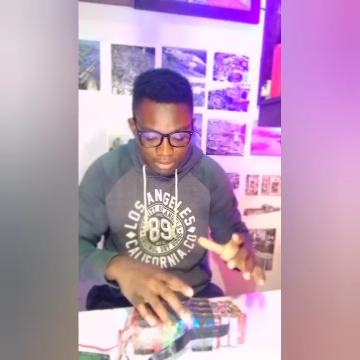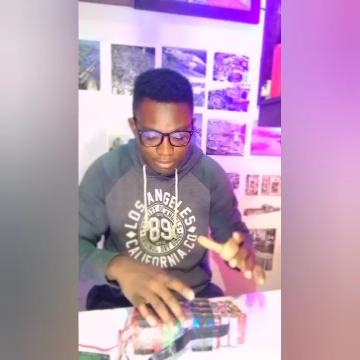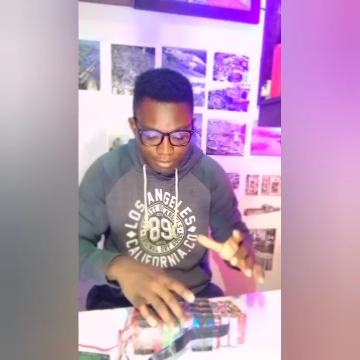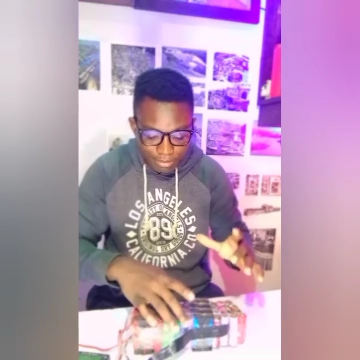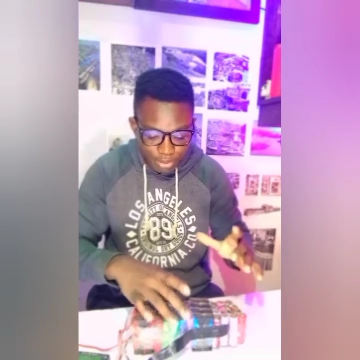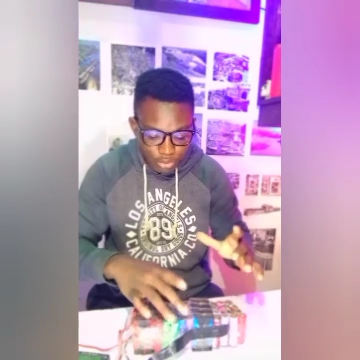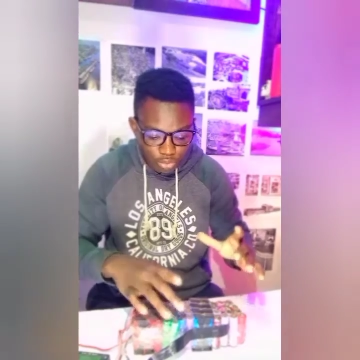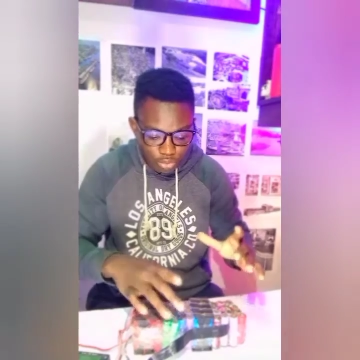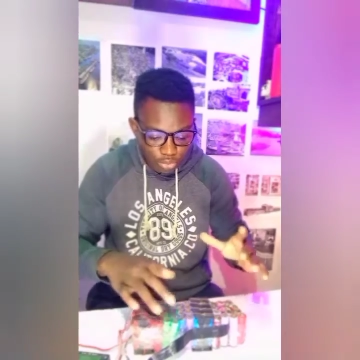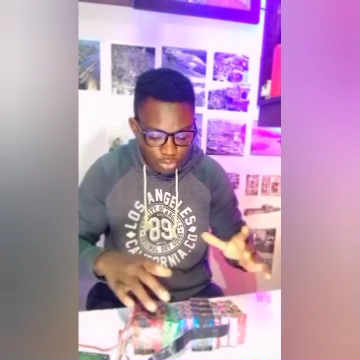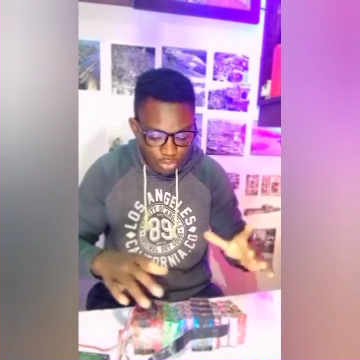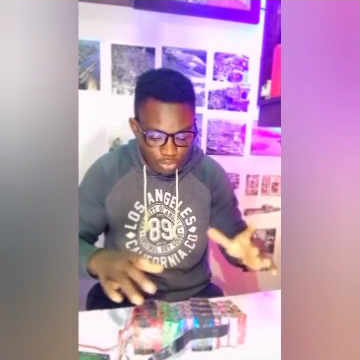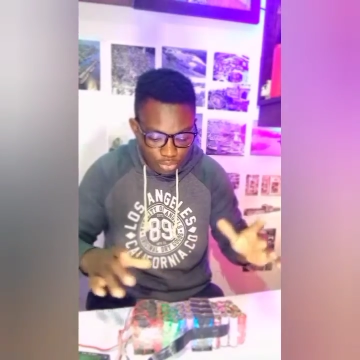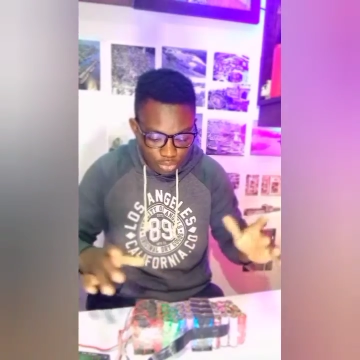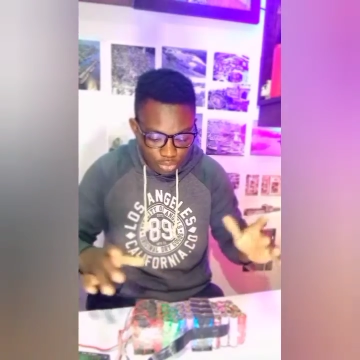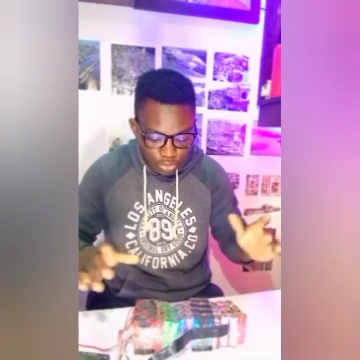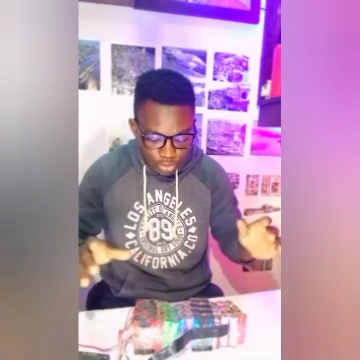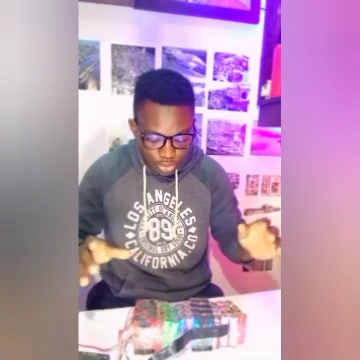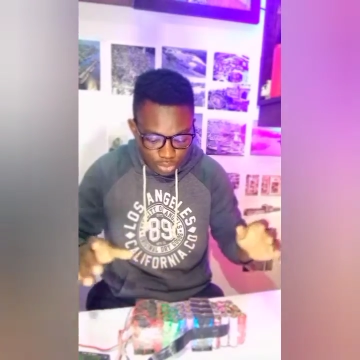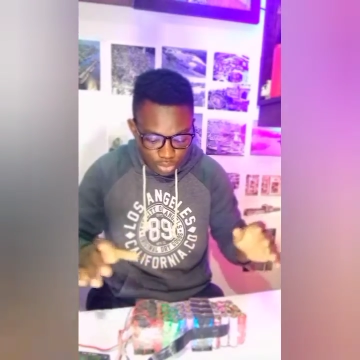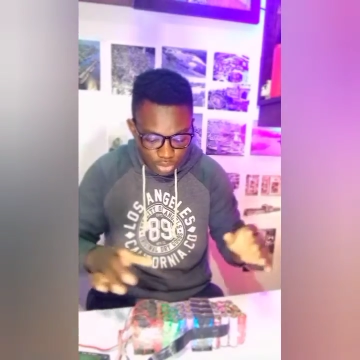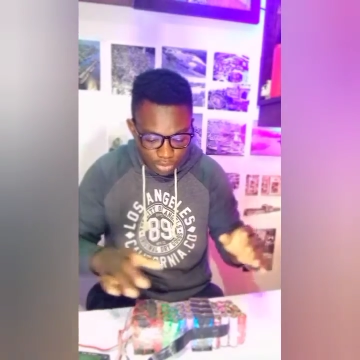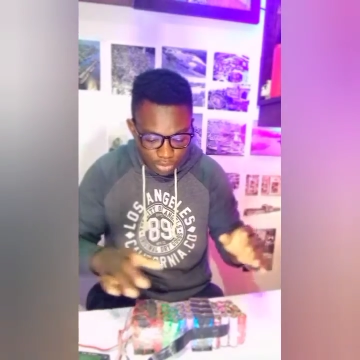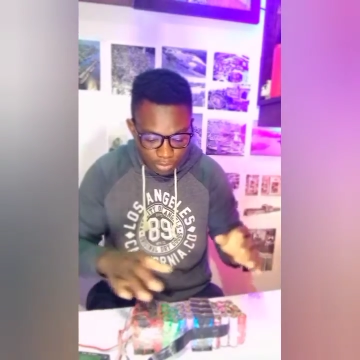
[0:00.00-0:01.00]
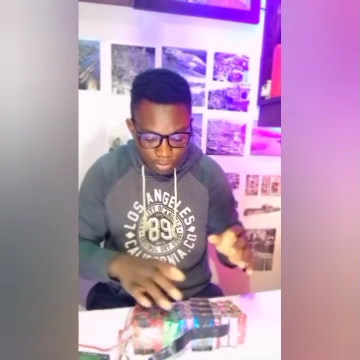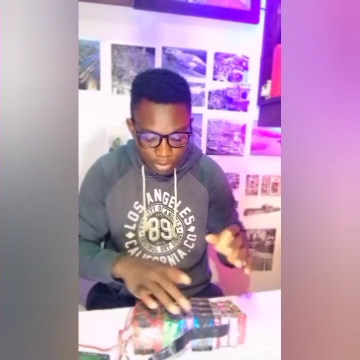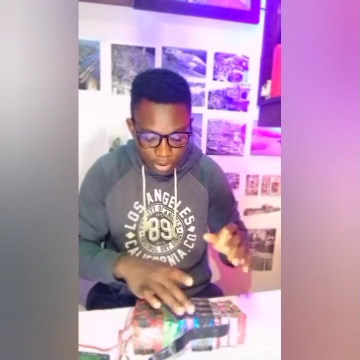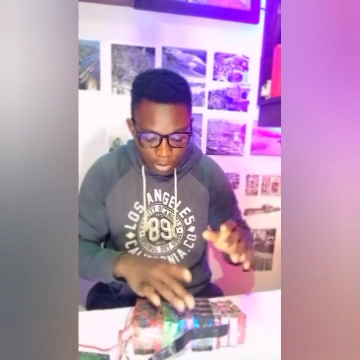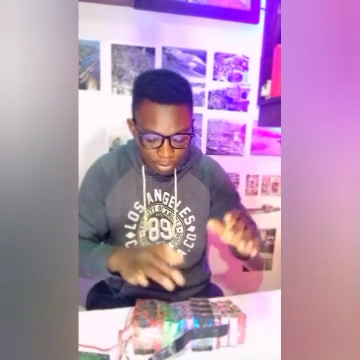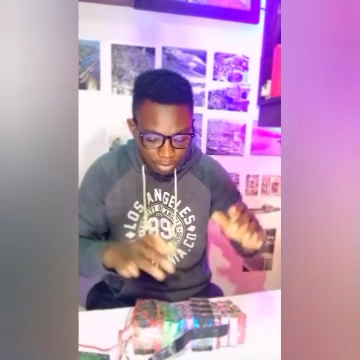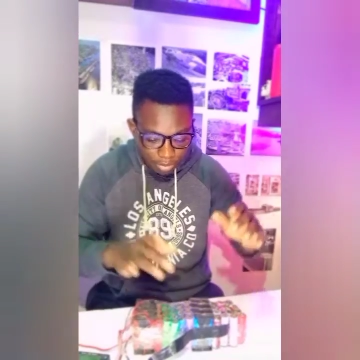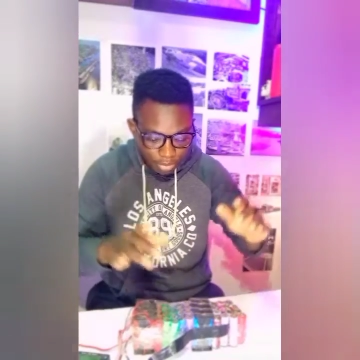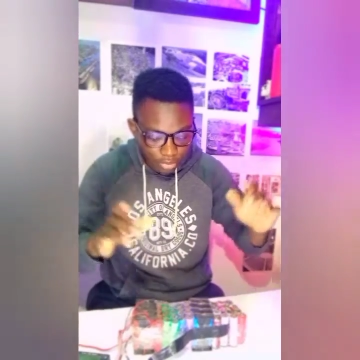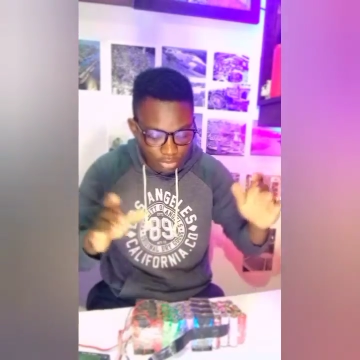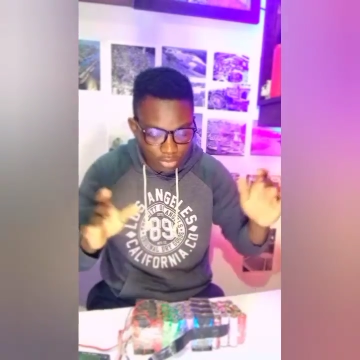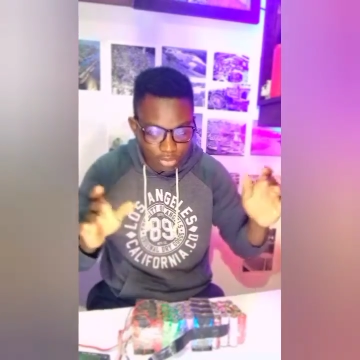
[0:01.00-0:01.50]
the blue, the
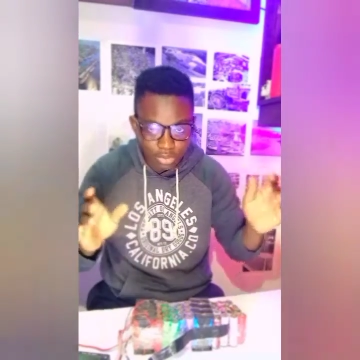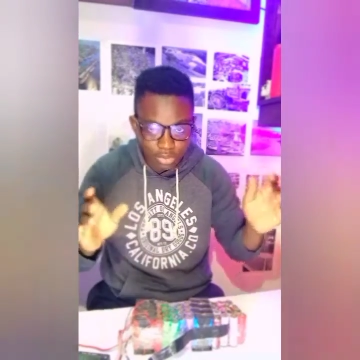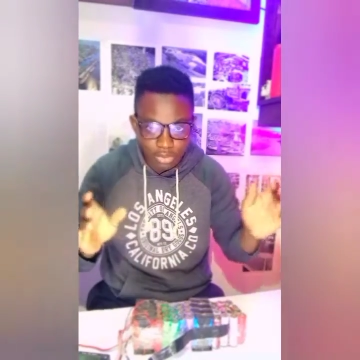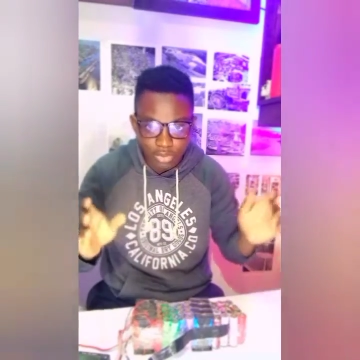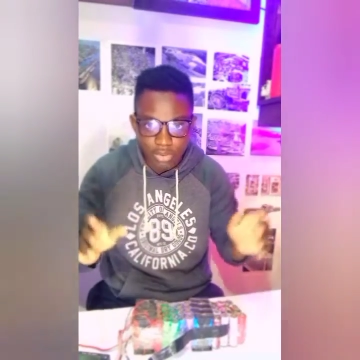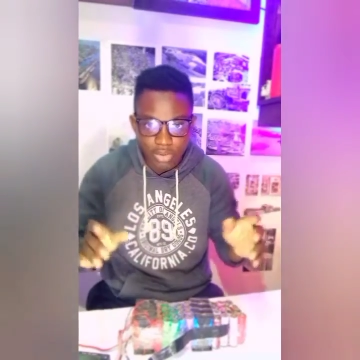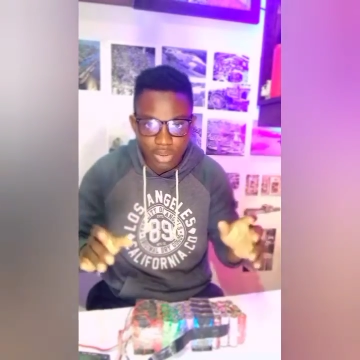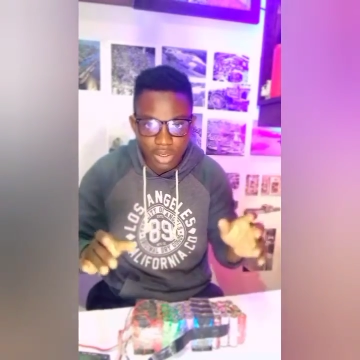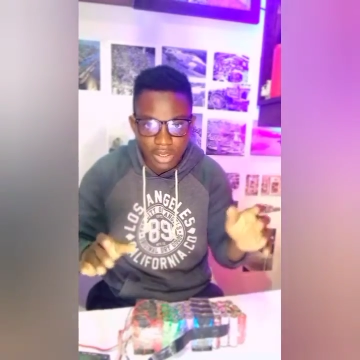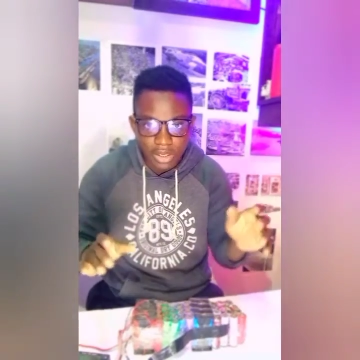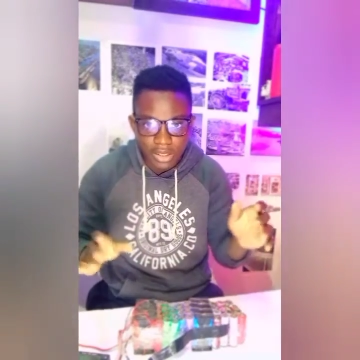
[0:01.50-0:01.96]
purple,